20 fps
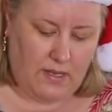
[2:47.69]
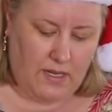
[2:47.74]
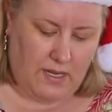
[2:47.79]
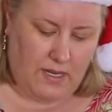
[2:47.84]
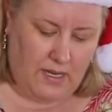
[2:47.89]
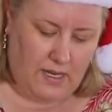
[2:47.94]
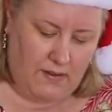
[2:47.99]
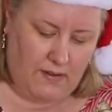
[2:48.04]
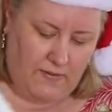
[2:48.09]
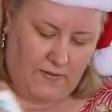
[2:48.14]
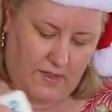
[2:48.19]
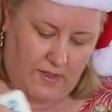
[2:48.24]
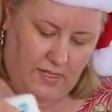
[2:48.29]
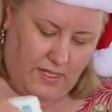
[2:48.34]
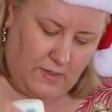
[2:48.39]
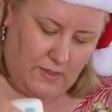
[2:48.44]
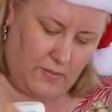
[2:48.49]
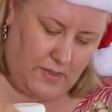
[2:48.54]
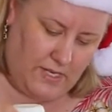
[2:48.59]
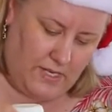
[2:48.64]
and for
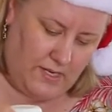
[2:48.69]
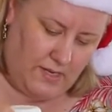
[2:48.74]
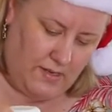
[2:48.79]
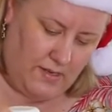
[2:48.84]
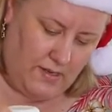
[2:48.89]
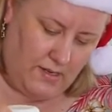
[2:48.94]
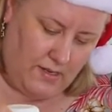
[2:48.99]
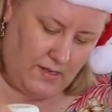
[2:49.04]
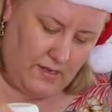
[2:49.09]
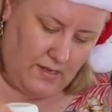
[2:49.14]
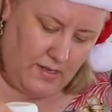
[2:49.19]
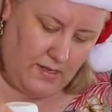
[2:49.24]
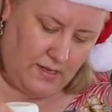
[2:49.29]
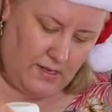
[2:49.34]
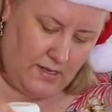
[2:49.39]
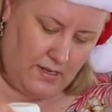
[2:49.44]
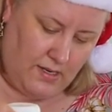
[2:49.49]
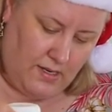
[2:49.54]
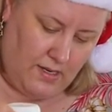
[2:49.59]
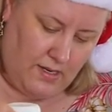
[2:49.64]
this one
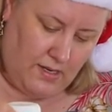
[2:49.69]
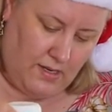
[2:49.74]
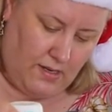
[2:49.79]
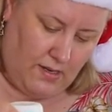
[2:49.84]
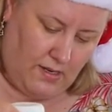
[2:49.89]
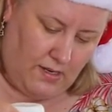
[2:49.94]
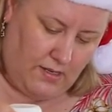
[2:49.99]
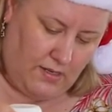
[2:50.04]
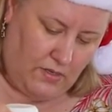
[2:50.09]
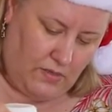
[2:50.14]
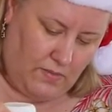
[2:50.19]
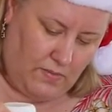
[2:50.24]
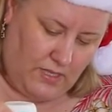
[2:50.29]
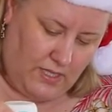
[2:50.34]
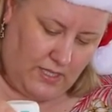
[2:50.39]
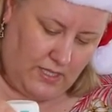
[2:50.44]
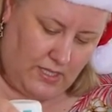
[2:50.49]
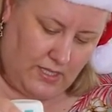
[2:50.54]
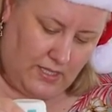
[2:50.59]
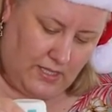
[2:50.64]
I
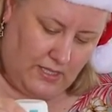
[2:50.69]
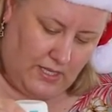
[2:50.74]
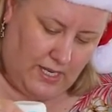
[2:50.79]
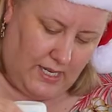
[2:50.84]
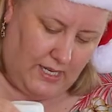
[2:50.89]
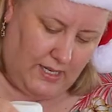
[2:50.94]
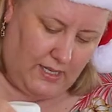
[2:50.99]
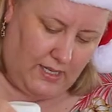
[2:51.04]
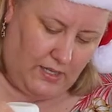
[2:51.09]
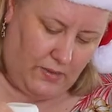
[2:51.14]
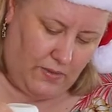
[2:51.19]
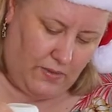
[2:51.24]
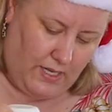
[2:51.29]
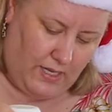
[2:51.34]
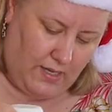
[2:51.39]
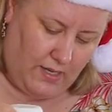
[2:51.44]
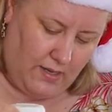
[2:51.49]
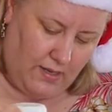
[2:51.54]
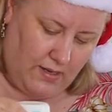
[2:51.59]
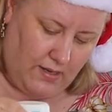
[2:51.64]
normally just like
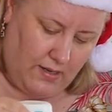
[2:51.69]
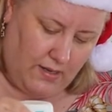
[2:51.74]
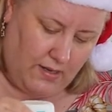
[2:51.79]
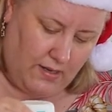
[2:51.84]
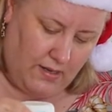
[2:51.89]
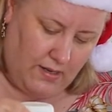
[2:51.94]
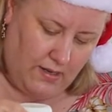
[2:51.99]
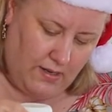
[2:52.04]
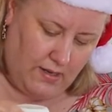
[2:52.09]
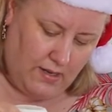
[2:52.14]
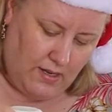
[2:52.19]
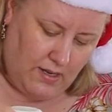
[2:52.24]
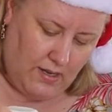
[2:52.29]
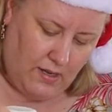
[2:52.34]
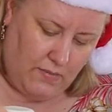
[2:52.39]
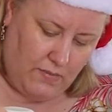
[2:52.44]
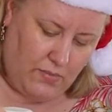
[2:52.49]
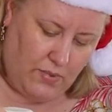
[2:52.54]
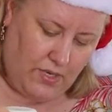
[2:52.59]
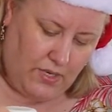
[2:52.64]
putting
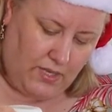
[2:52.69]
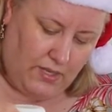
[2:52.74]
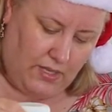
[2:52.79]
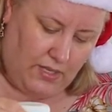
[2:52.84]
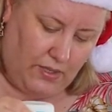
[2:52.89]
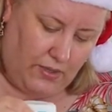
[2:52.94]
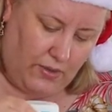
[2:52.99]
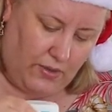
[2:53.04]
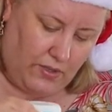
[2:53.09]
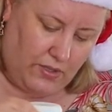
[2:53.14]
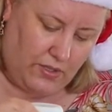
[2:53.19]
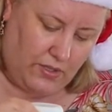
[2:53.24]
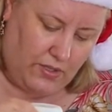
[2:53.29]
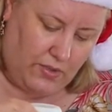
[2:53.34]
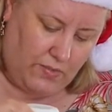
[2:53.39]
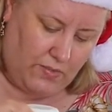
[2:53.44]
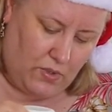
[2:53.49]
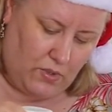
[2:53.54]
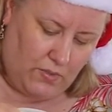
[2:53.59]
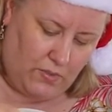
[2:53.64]
the glue onto
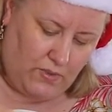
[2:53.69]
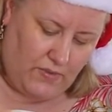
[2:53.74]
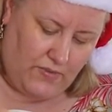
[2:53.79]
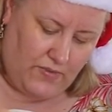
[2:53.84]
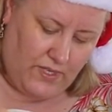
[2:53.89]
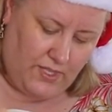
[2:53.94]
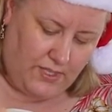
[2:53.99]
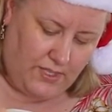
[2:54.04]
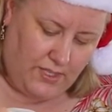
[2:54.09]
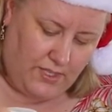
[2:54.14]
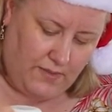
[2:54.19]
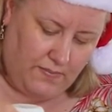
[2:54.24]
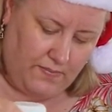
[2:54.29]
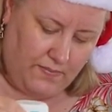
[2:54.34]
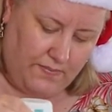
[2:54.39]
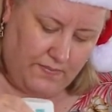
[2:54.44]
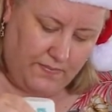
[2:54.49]
the bauble first.